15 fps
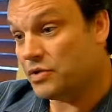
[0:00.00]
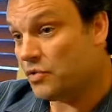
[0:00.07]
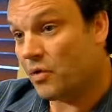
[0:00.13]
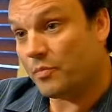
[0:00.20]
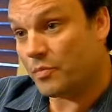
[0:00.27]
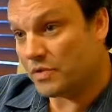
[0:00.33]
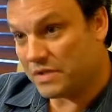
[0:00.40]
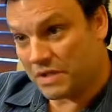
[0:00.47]

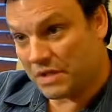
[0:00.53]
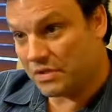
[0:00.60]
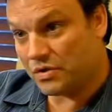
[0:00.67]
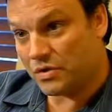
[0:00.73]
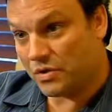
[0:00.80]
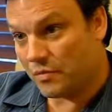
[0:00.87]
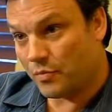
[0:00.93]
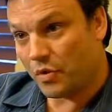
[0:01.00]
short
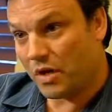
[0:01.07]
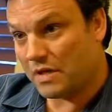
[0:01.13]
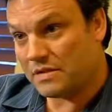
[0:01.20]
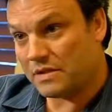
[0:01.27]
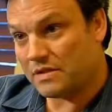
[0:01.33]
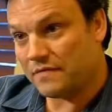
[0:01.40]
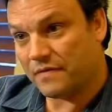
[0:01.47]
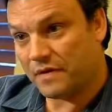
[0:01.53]
procedure
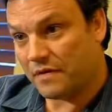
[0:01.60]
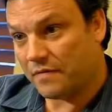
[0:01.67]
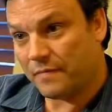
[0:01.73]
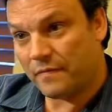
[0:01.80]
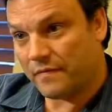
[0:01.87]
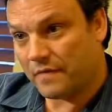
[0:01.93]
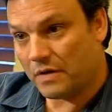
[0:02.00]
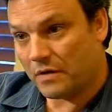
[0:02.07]
process, very
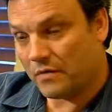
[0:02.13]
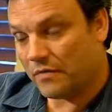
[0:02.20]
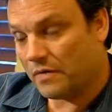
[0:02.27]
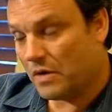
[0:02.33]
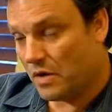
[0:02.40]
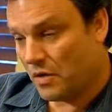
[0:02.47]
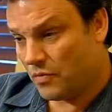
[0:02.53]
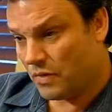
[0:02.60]
you know,
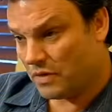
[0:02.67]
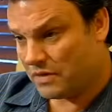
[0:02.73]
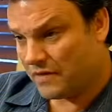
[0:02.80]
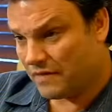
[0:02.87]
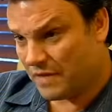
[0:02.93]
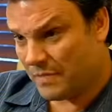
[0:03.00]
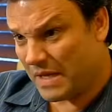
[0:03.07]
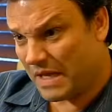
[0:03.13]

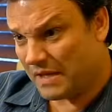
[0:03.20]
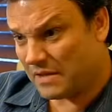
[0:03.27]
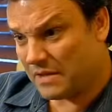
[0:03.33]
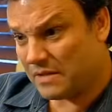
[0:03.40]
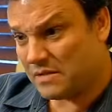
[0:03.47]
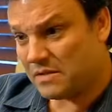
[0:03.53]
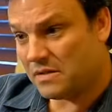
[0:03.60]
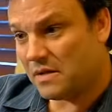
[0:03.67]
relatively
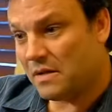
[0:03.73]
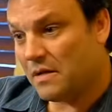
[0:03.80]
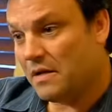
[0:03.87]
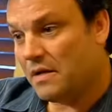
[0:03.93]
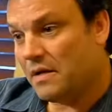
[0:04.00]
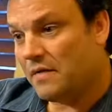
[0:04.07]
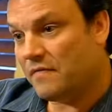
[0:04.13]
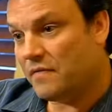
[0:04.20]
painless,
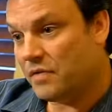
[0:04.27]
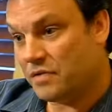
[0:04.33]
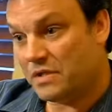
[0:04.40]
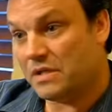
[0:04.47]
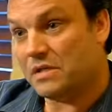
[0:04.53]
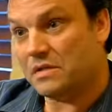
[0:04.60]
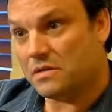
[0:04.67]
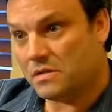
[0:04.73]

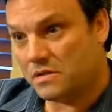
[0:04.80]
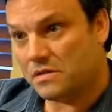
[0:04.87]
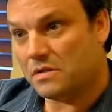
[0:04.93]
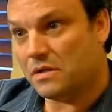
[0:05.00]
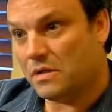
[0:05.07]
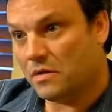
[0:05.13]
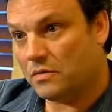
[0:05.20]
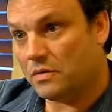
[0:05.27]
versus
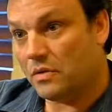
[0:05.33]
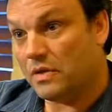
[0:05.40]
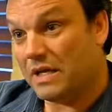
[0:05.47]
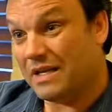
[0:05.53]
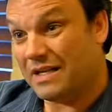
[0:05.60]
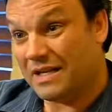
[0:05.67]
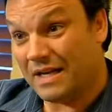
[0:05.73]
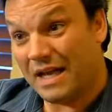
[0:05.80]
you know,
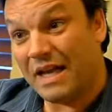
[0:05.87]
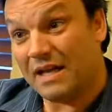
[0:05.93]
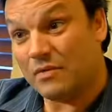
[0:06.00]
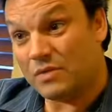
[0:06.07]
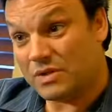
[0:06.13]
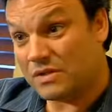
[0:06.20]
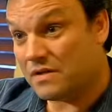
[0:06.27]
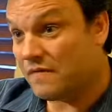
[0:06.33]
donating an egg,
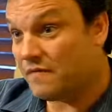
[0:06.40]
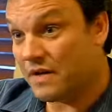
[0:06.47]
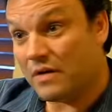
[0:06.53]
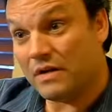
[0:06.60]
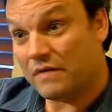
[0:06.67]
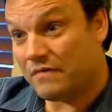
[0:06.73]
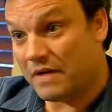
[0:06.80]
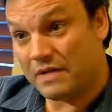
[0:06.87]
which is a
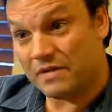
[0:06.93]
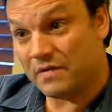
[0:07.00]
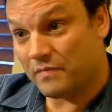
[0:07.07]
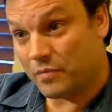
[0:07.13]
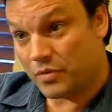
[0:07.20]
very invasive